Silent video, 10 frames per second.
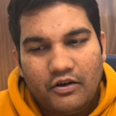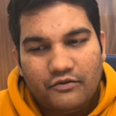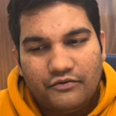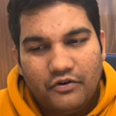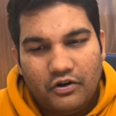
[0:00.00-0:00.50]

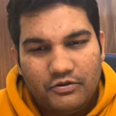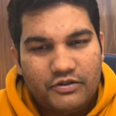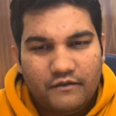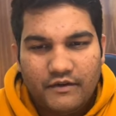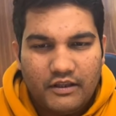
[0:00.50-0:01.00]
of
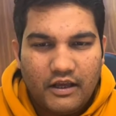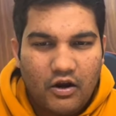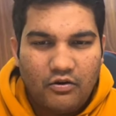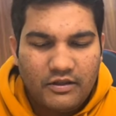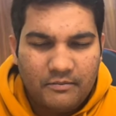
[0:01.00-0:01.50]
almost everything
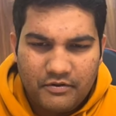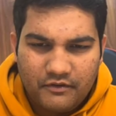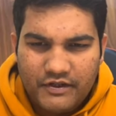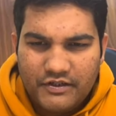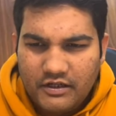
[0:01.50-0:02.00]
around them.
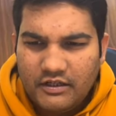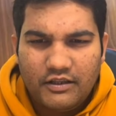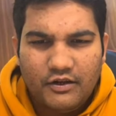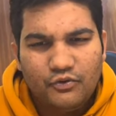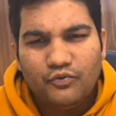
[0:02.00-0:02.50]
Professionally,
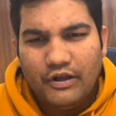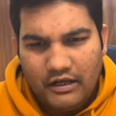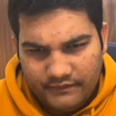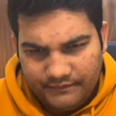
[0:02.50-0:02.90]
they do well.